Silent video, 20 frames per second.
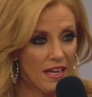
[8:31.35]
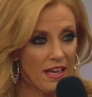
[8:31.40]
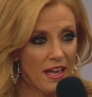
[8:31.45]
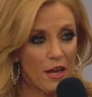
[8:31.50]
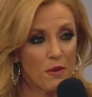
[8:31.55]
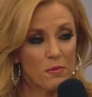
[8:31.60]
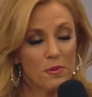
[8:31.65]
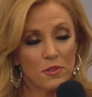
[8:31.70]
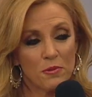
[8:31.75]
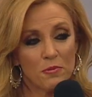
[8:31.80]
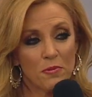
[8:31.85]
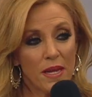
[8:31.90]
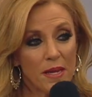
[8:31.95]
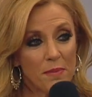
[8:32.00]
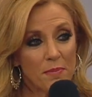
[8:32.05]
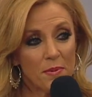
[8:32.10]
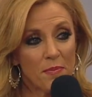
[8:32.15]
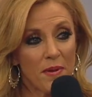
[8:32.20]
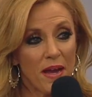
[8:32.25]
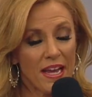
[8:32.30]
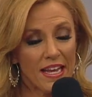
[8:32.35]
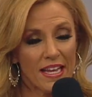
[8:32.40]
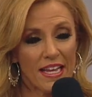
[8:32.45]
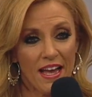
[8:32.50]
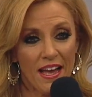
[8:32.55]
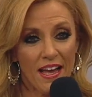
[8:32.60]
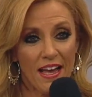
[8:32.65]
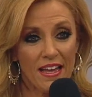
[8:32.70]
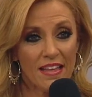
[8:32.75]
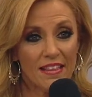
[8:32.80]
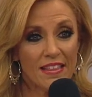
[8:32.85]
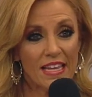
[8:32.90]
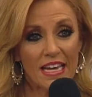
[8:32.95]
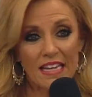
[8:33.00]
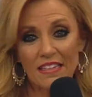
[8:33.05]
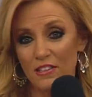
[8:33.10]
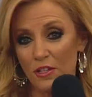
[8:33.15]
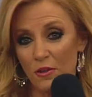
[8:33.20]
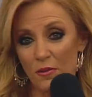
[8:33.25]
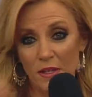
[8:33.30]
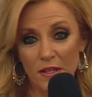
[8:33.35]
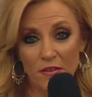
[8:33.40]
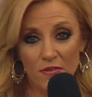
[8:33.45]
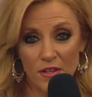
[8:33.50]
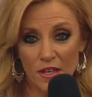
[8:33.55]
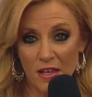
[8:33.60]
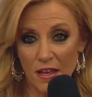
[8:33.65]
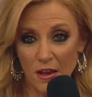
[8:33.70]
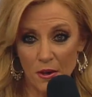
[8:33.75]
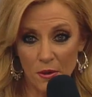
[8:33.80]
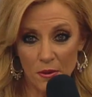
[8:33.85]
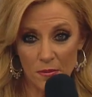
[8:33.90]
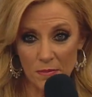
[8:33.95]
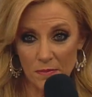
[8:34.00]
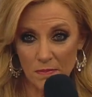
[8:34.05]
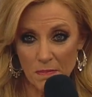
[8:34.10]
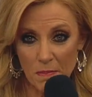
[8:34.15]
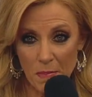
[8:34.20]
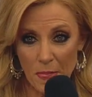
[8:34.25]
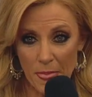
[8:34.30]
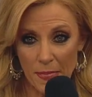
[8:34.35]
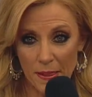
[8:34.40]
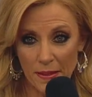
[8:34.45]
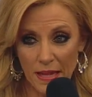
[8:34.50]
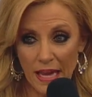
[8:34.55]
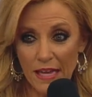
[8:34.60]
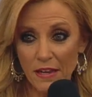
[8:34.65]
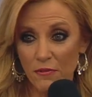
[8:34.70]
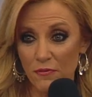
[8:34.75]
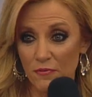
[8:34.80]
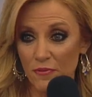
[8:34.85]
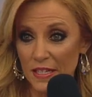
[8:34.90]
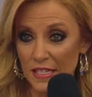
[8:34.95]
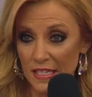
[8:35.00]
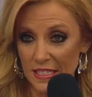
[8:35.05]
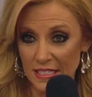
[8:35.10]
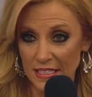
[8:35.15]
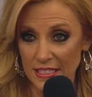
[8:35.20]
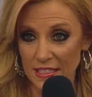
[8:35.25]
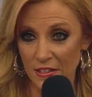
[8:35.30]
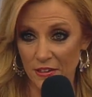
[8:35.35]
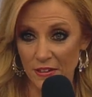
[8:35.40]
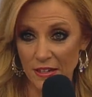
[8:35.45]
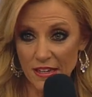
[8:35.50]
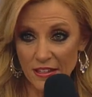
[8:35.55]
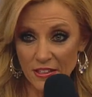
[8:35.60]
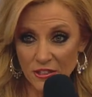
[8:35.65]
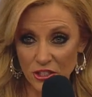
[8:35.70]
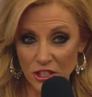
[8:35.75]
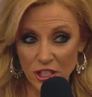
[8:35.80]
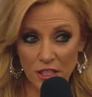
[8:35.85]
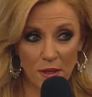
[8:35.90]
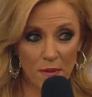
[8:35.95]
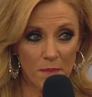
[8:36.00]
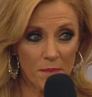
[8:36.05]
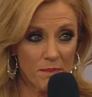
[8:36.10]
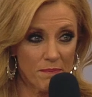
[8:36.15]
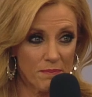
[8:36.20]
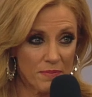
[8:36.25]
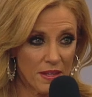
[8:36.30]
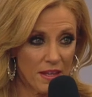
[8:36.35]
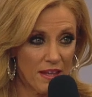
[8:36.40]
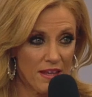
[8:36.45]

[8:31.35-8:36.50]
I was raped by a guy that I don't even know at a fitness center, at a gym.